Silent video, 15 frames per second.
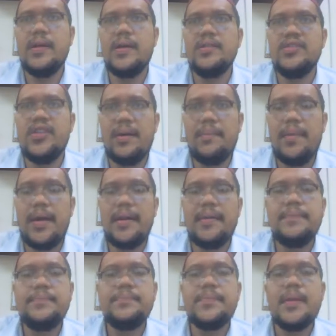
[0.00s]
chairman
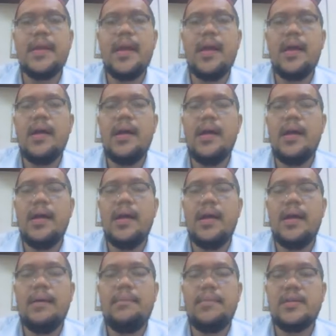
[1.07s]

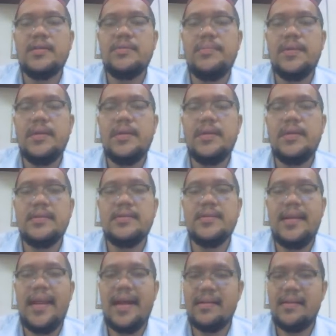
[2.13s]
must be
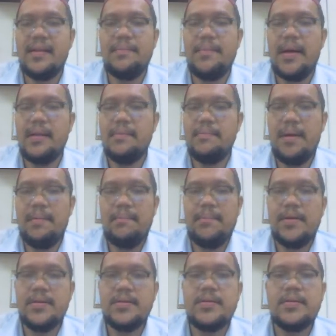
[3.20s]
selected by the
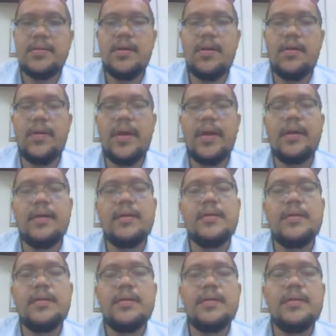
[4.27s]
members. All right.
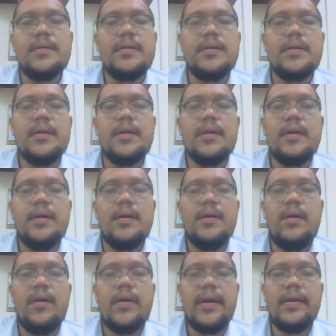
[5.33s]

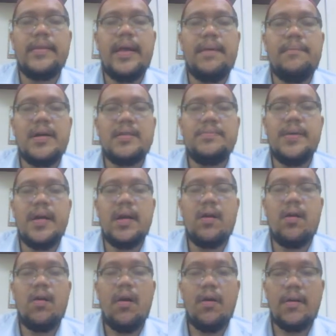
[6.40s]
Okay, there must be a
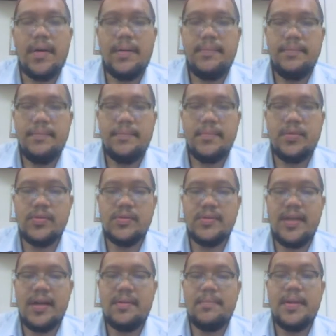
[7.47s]
quorum to
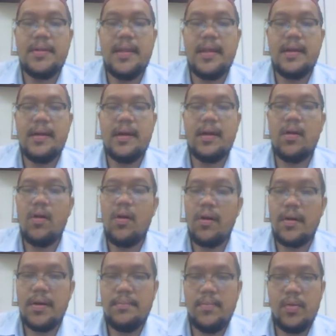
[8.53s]
start a meeting. A
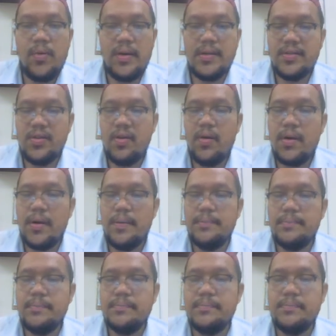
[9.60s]
quorum, what is quorum?
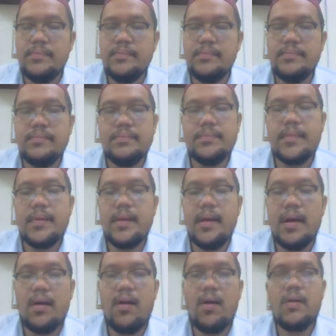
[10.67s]

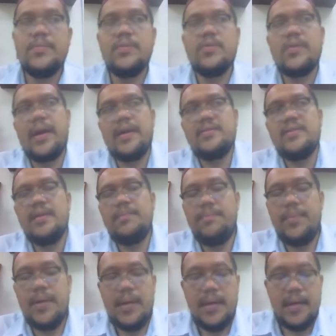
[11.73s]
A quorum you can
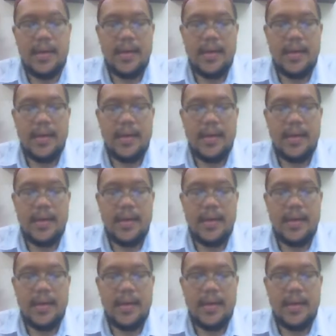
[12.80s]
simply